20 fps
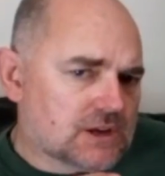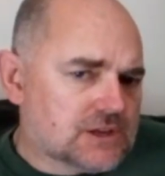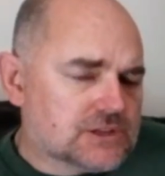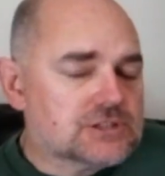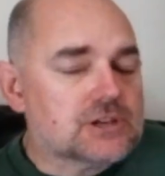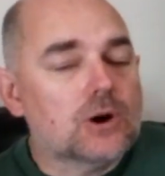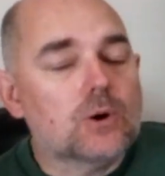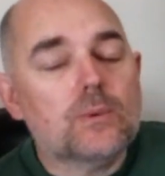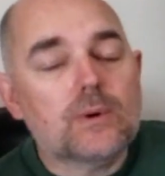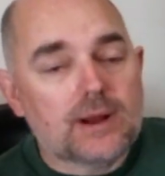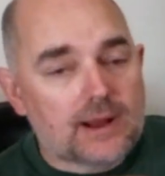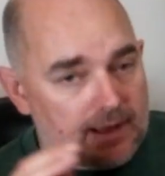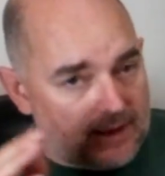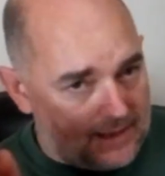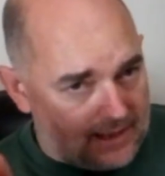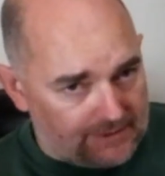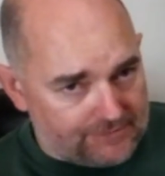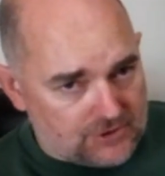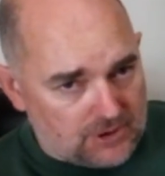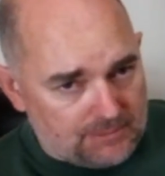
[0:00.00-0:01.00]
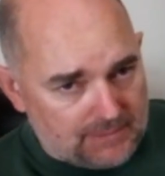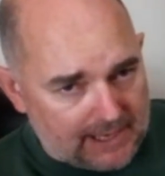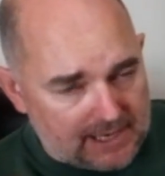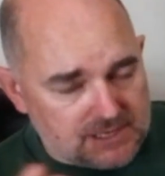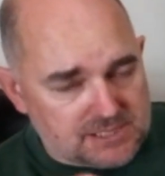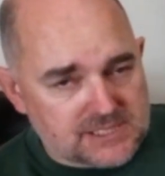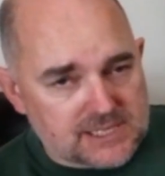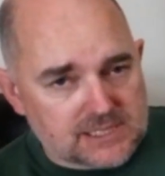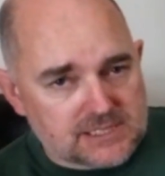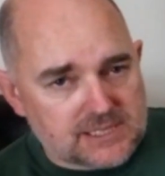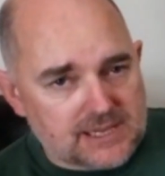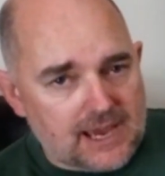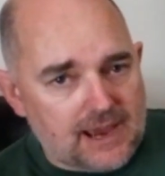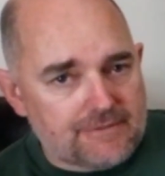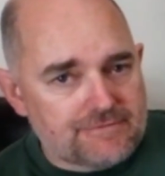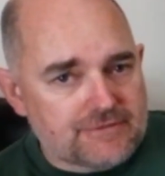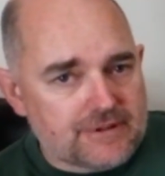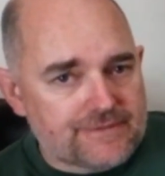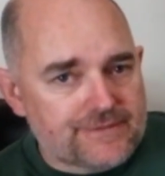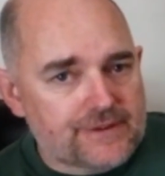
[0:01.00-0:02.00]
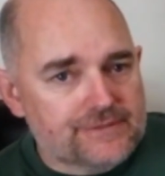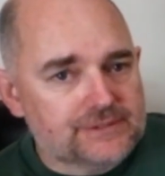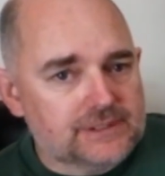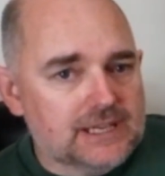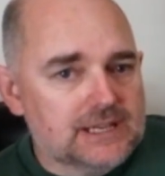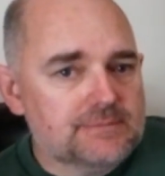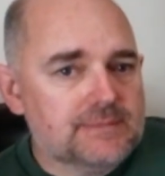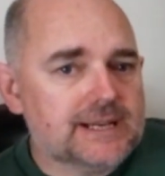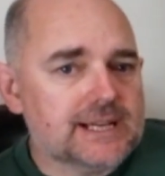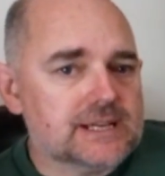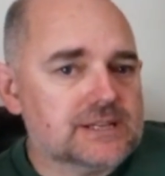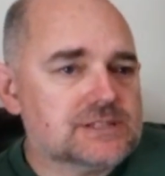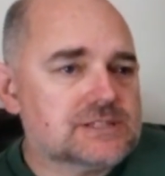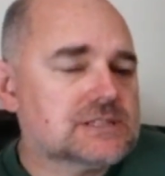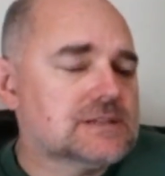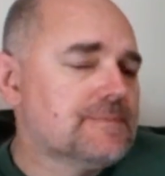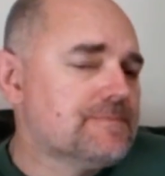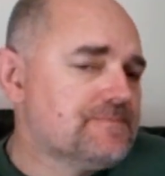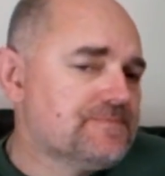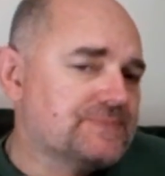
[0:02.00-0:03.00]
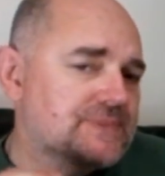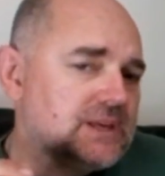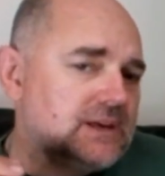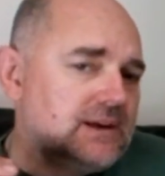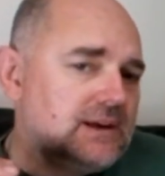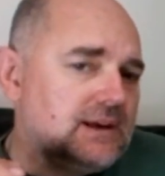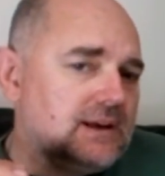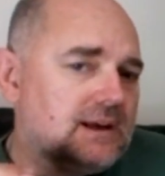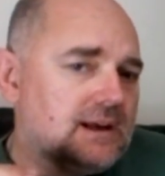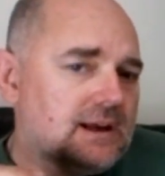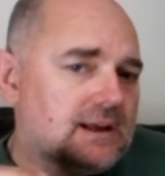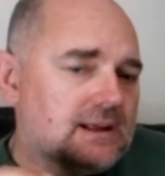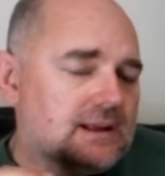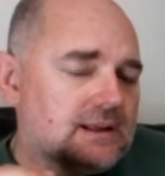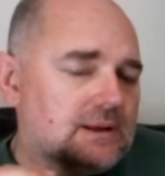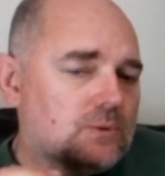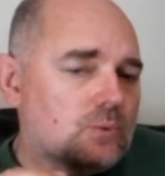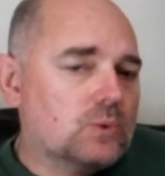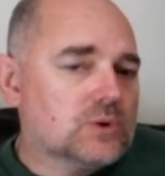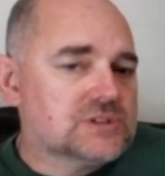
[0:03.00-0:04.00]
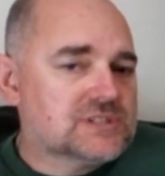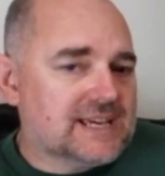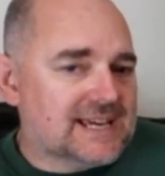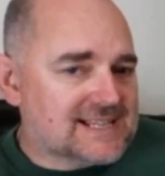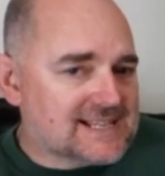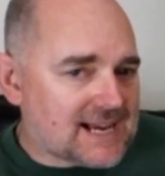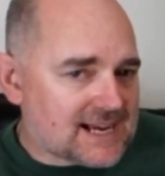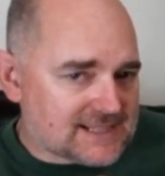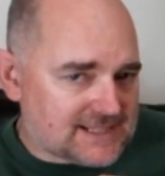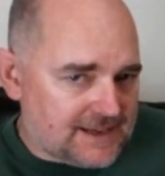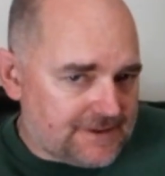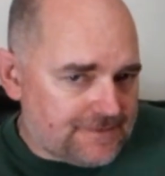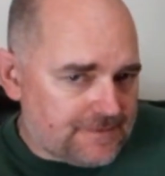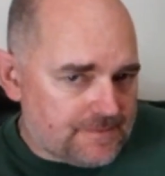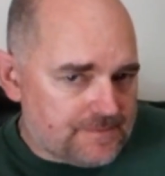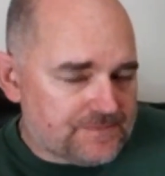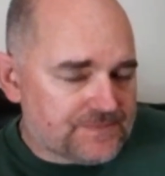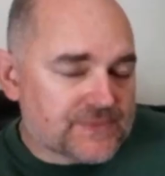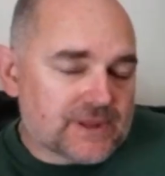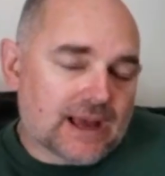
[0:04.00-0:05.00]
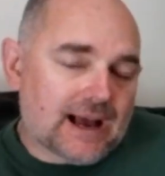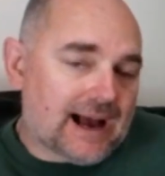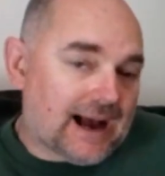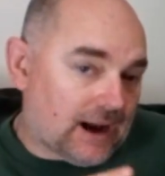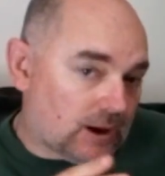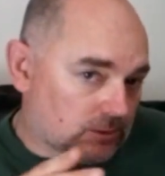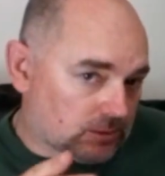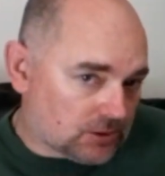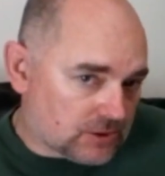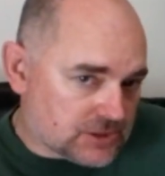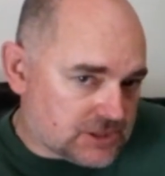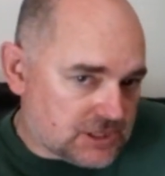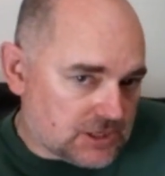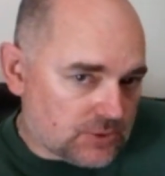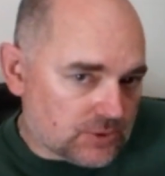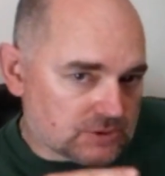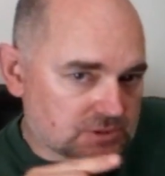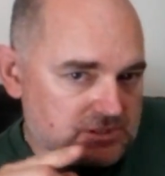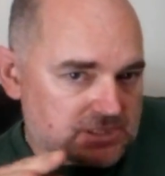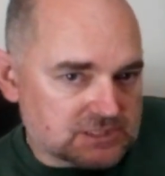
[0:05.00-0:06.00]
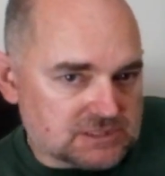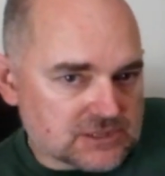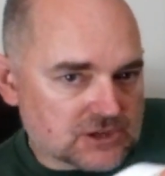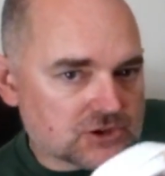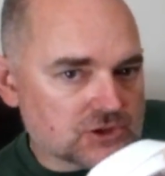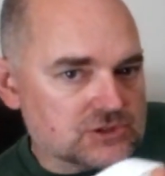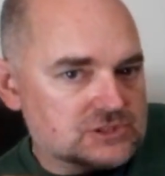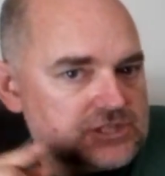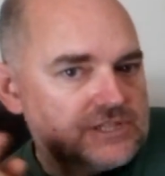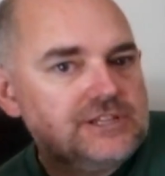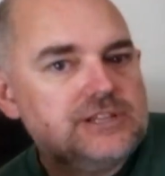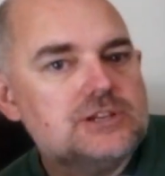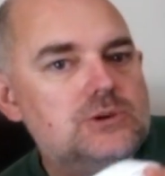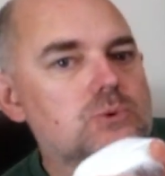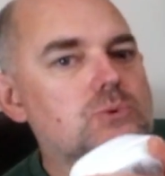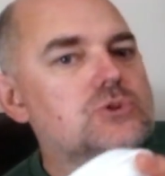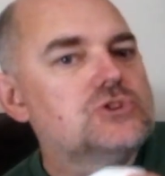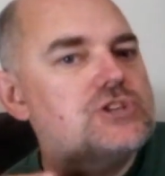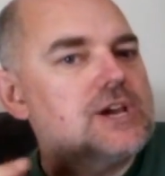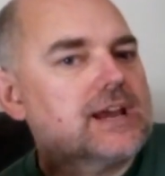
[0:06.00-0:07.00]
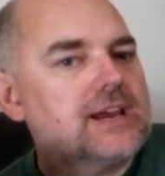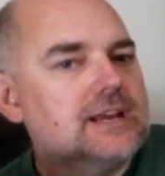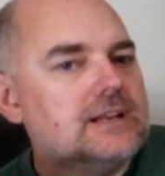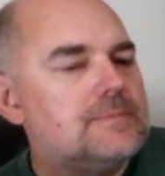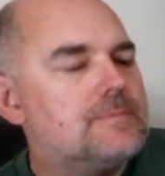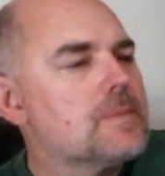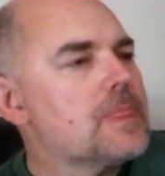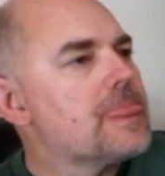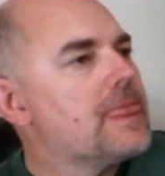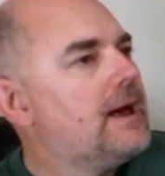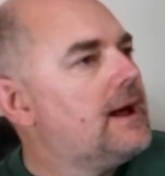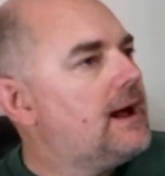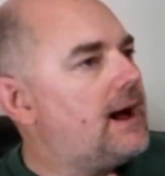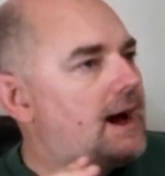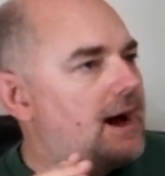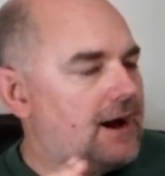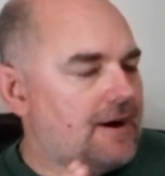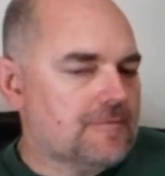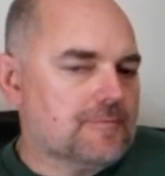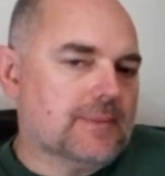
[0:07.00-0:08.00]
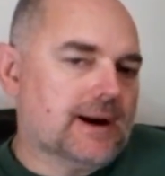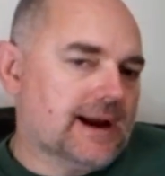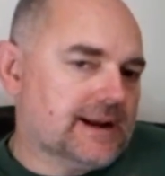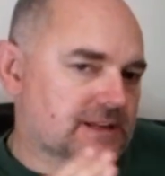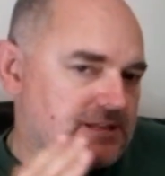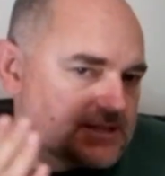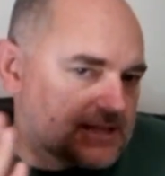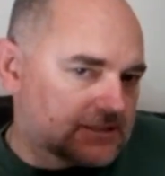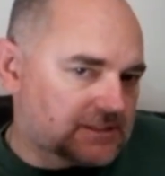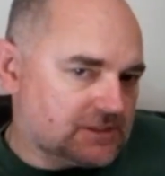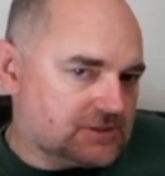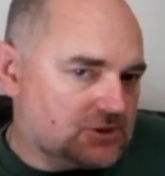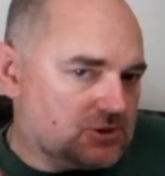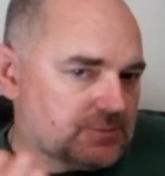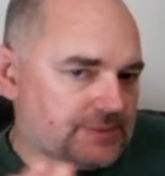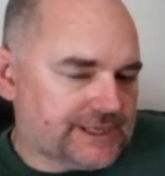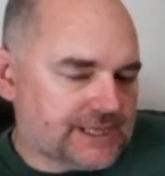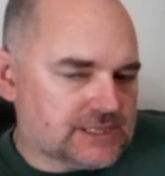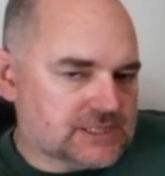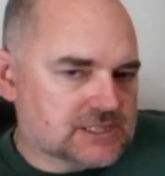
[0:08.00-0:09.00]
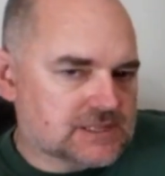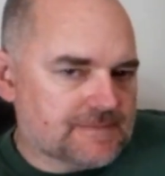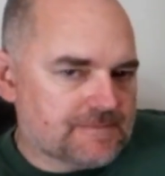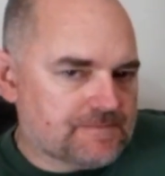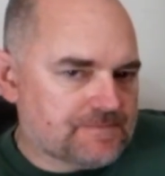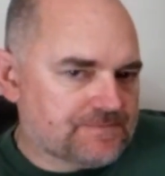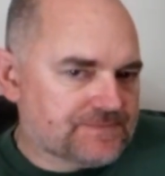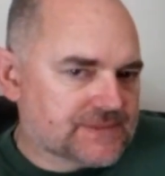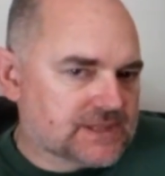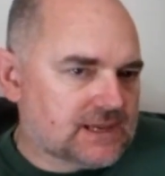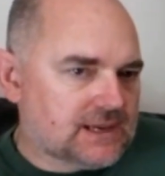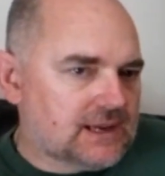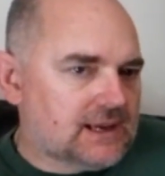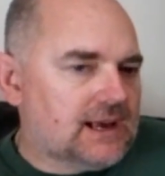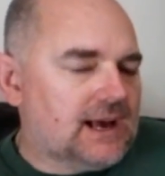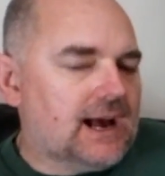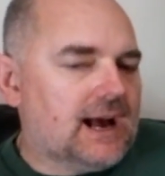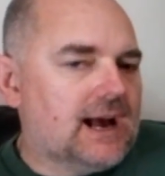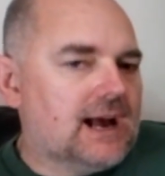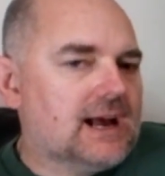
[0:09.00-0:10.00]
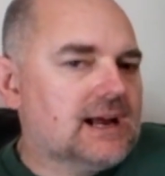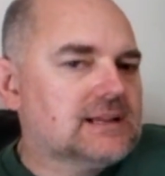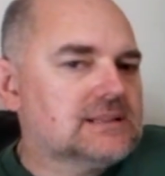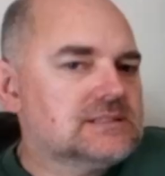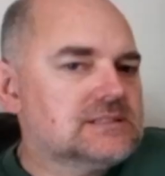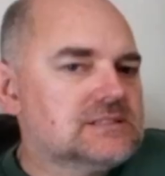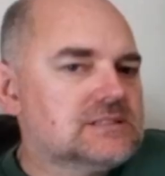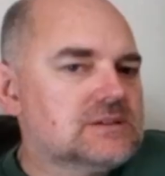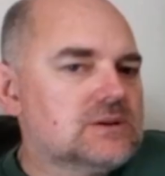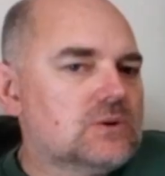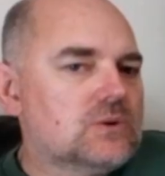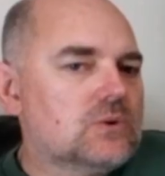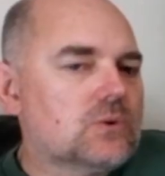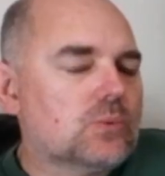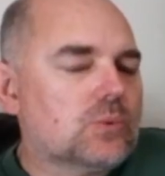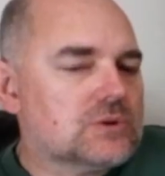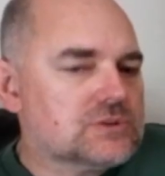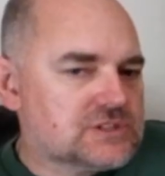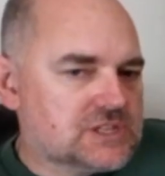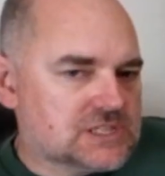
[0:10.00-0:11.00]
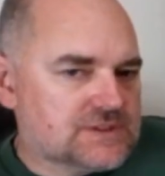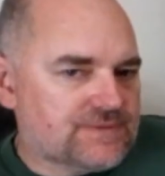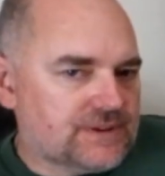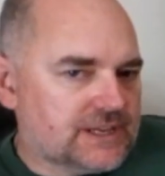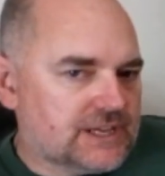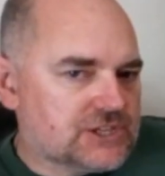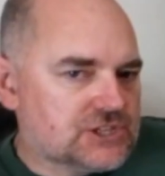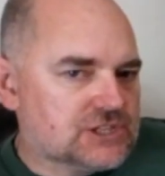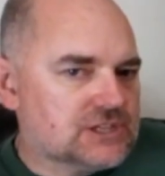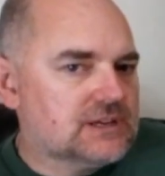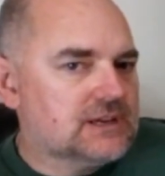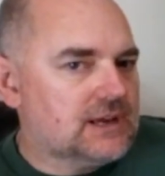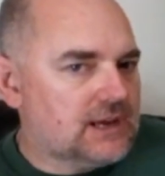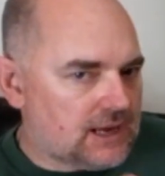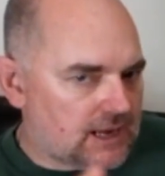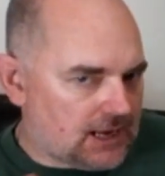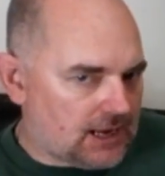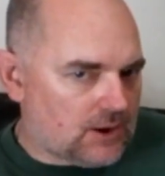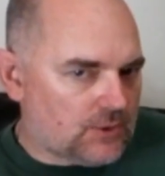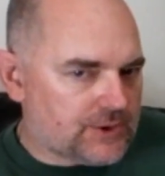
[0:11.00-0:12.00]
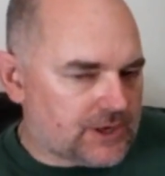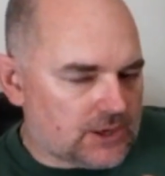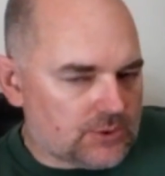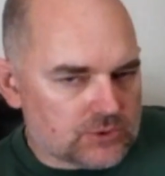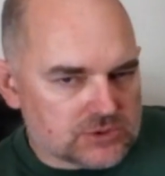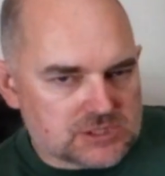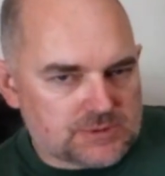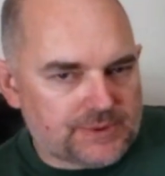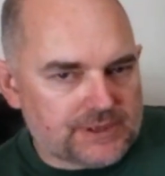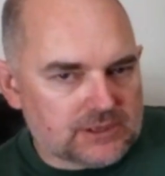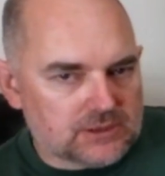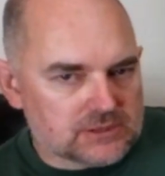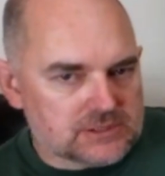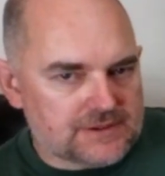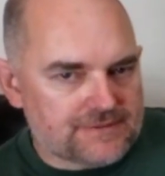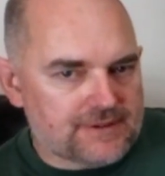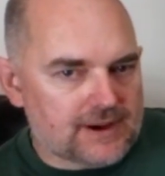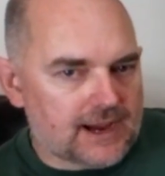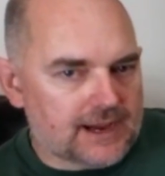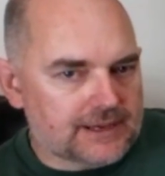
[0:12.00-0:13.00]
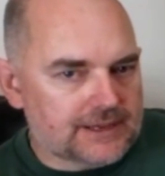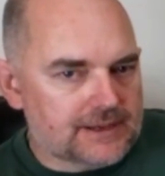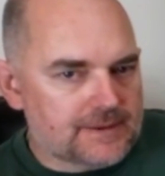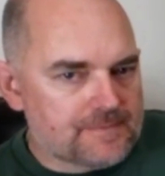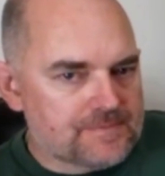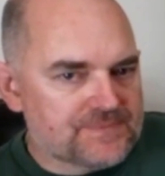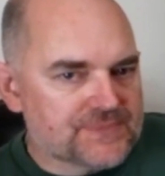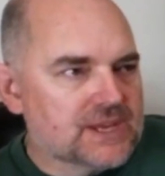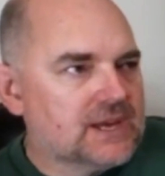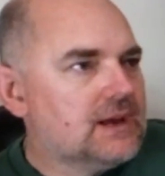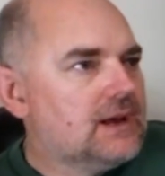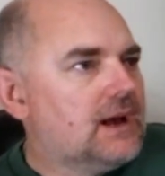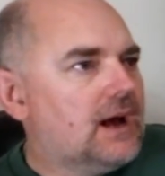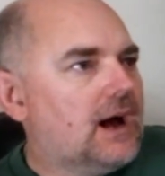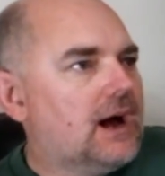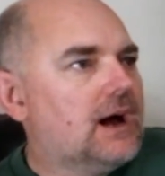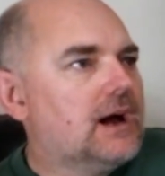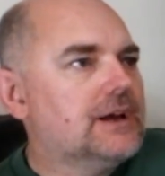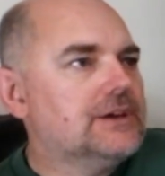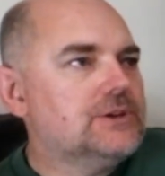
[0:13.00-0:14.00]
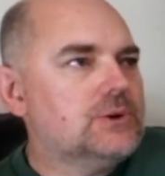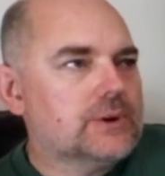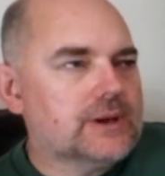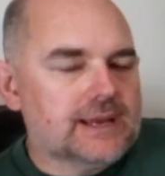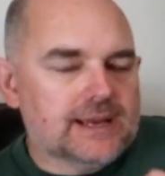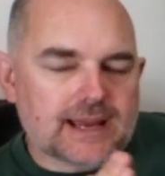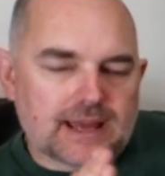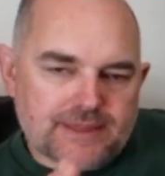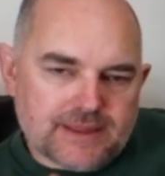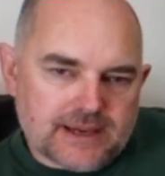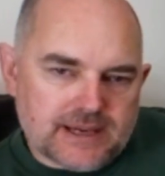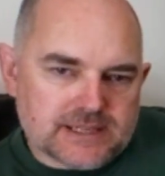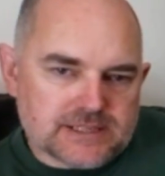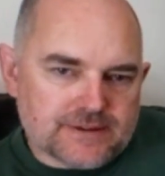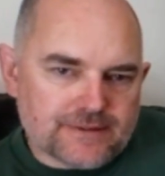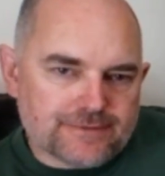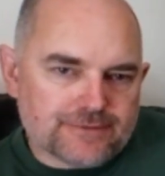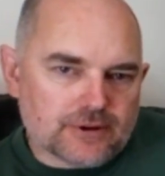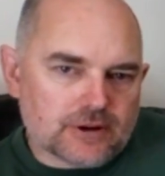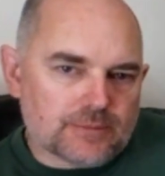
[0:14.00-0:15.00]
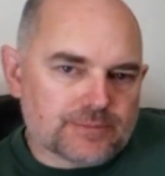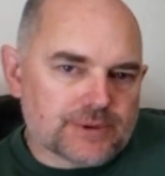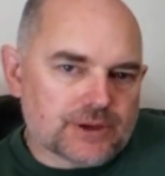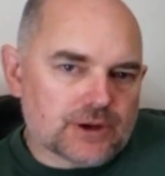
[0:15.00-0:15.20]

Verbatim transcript: So I've got mine set to every 15 minutes. Once it is active, how long do you want it to continue checking? I have mine set to two minutes. And once it's finished, how do you want to be notified? Uh, you can get these from